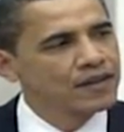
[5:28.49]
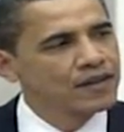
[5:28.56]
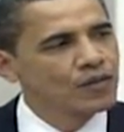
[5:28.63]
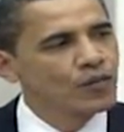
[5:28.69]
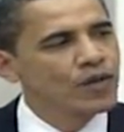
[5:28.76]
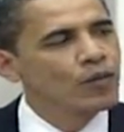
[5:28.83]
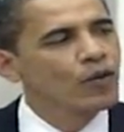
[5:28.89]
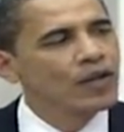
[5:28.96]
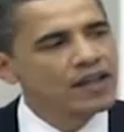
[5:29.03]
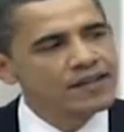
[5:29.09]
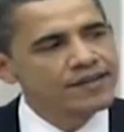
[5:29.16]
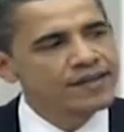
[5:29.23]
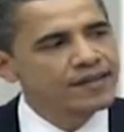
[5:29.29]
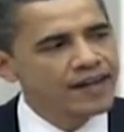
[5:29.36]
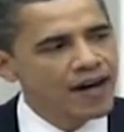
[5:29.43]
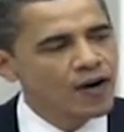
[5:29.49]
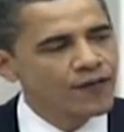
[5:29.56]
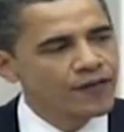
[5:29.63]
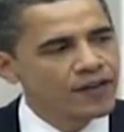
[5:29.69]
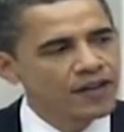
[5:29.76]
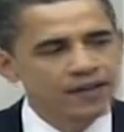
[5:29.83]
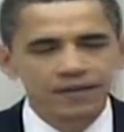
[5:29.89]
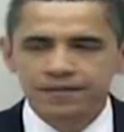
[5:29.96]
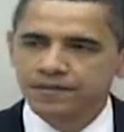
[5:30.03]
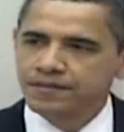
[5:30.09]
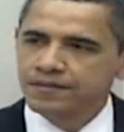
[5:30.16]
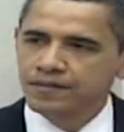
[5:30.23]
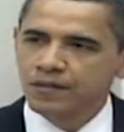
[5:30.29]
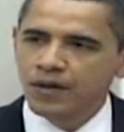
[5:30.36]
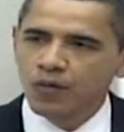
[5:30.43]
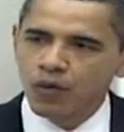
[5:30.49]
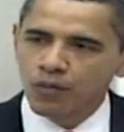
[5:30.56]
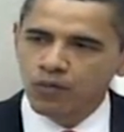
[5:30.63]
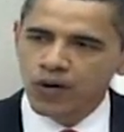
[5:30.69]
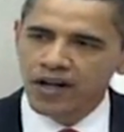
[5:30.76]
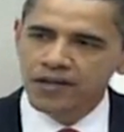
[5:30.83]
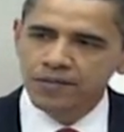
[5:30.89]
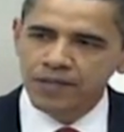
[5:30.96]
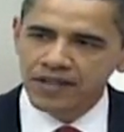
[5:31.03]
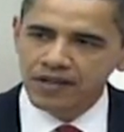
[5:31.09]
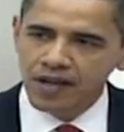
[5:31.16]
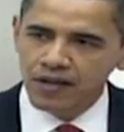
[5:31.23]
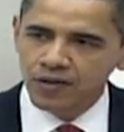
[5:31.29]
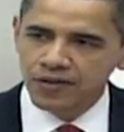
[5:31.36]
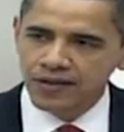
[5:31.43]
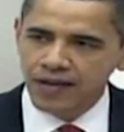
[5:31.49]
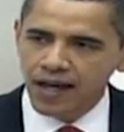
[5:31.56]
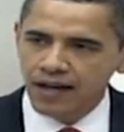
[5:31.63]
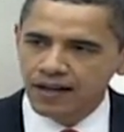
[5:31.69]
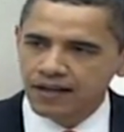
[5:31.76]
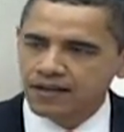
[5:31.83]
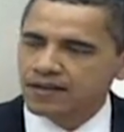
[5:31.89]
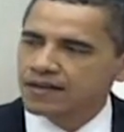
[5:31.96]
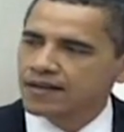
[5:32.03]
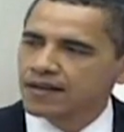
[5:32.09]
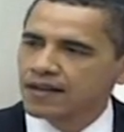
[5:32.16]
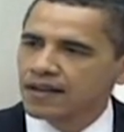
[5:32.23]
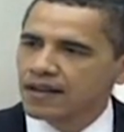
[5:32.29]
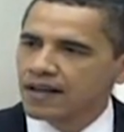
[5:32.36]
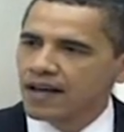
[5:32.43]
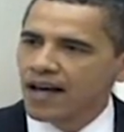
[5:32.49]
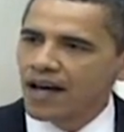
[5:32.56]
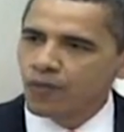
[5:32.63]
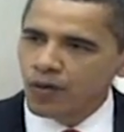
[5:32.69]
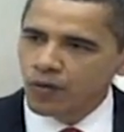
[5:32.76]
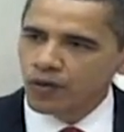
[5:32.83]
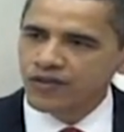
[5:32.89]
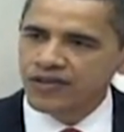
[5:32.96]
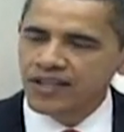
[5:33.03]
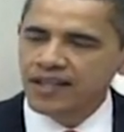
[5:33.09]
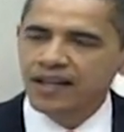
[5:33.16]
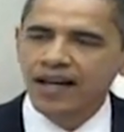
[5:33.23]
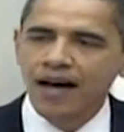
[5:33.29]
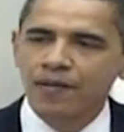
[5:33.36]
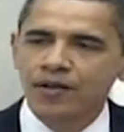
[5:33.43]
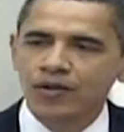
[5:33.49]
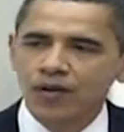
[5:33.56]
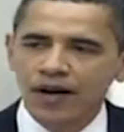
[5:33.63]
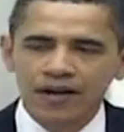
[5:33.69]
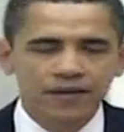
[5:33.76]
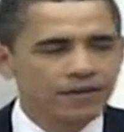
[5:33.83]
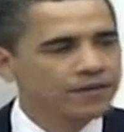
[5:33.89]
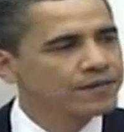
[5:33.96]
We will listen carefully, we will bridge misunderstandings, and we will seek common ground.